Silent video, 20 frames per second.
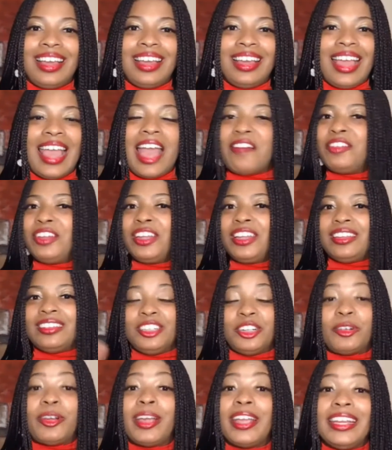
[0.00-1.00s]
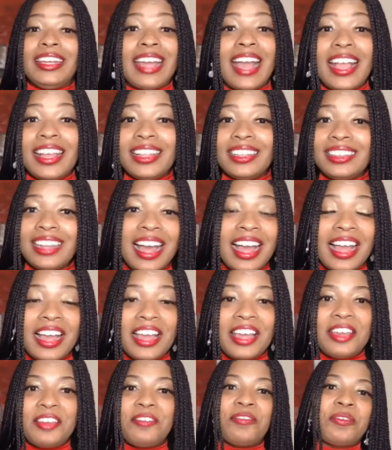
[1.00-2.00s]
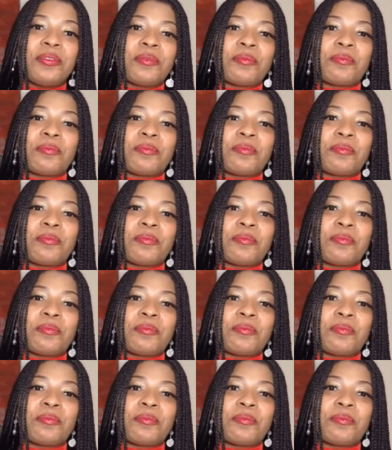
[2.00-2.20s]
having a great nightlife,